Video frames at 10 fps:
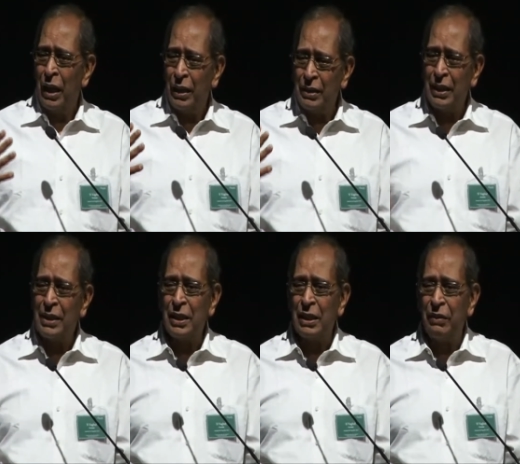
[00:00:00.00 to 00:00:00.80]

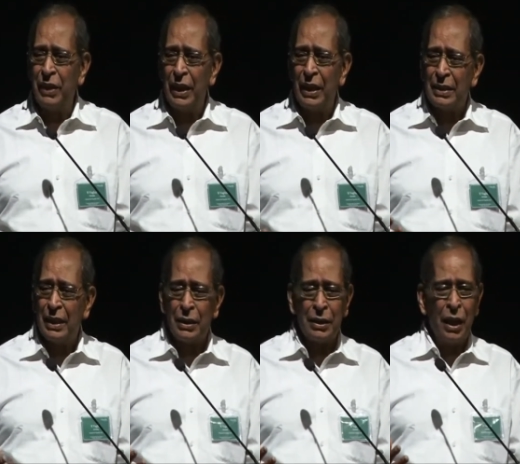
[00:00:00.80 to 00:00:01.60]
insensitivity in a
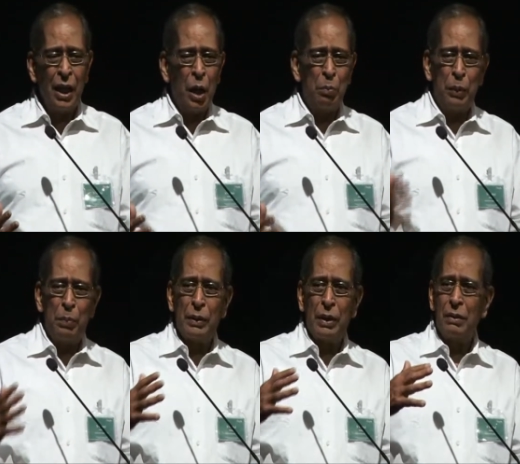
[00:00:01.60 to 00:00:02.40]
sense,
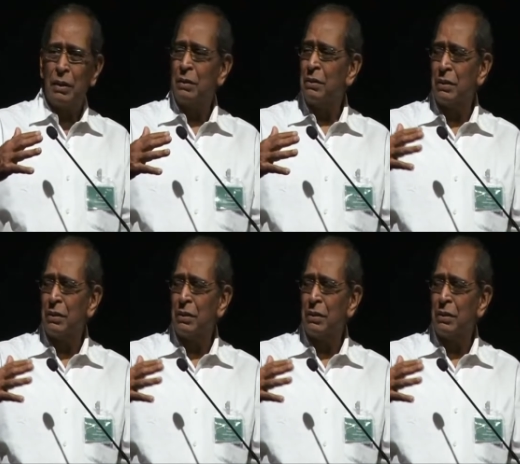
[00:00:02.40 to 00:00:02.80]
people,